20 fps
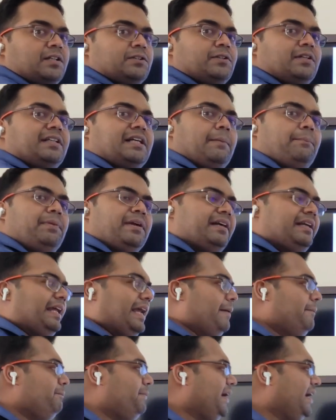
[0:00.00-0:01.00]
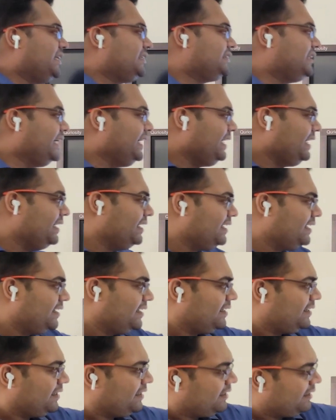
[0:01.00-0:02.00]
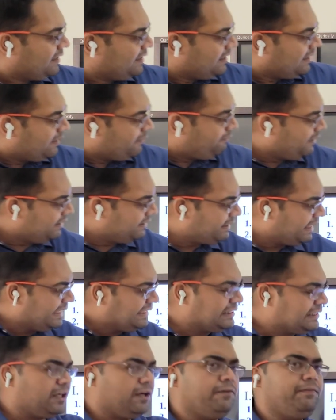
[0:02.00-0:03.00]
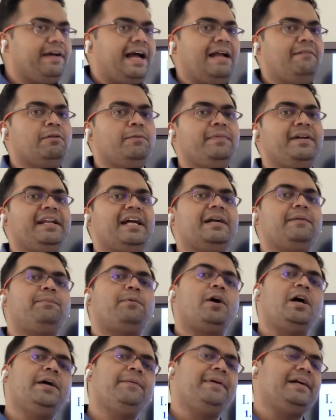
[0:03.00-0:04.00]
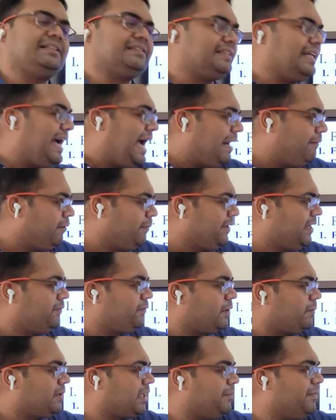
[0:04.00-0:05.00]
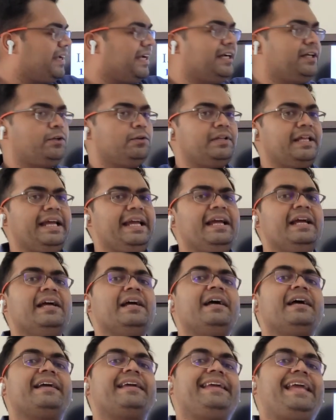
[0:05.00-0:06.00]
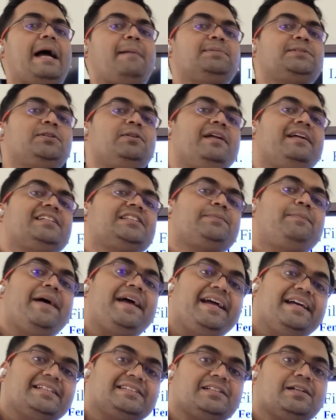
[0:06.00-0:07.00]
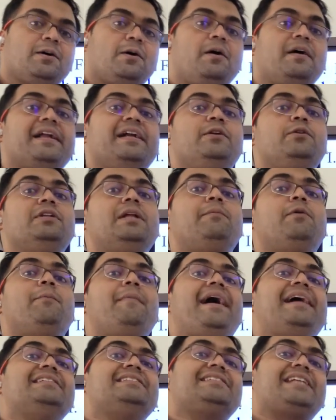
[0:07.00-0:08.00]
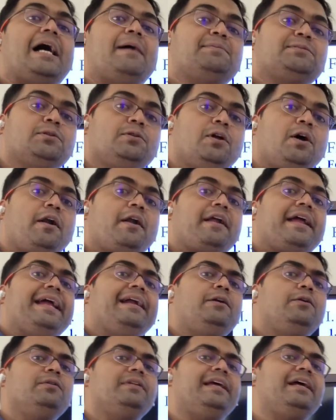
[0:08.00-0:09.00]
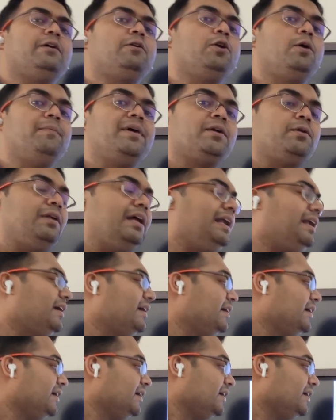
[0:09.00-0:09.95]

So it completely impedes the filtration of albumin and prohibits the albumin from coming into the capsular space or into the Bowman's capsule or into the glomerular